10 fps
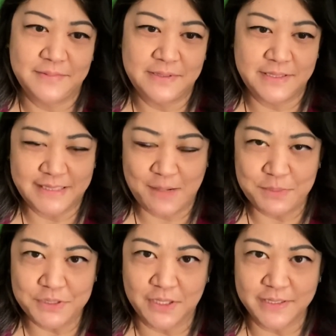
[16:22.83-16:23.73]
This
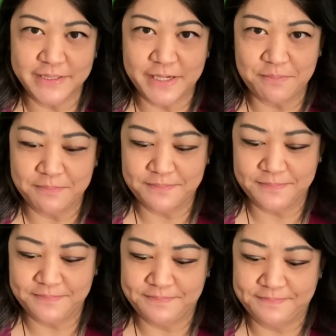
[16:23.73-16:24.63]
happens all the time.
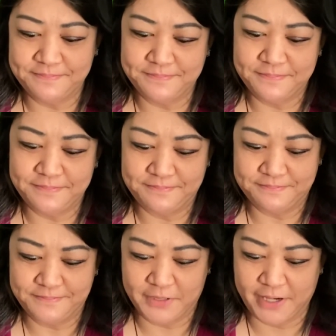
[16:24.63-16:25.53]

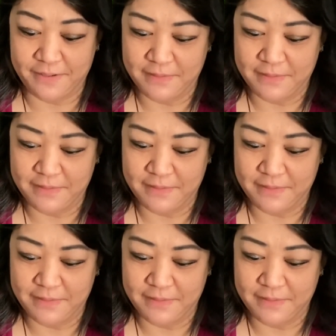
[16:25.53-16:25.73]
Okay.